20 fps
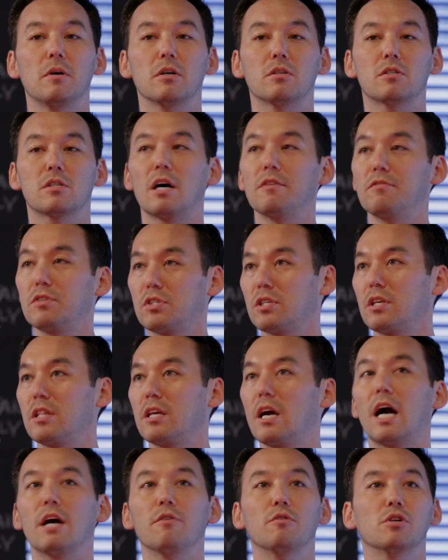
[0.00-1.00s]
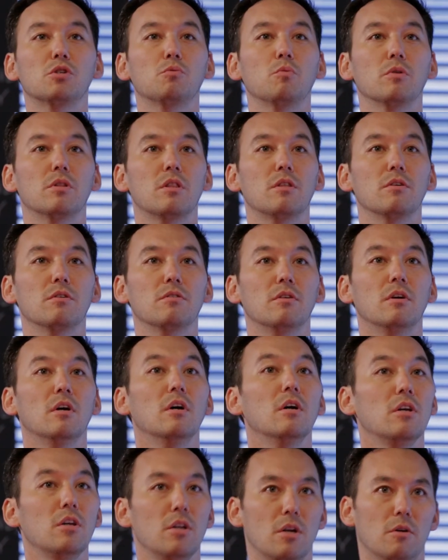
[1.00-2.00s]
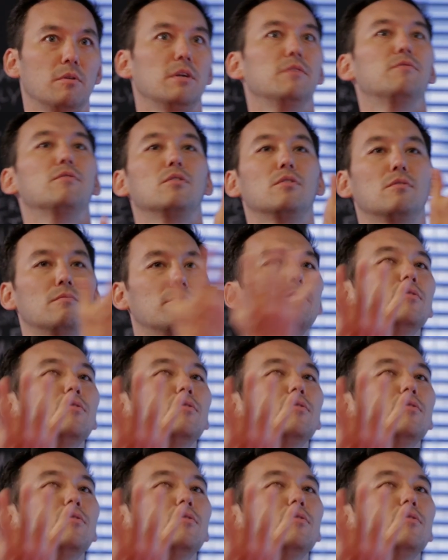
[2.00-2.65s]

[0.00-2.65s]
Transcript: amongst obviously the Irish with the, you know, even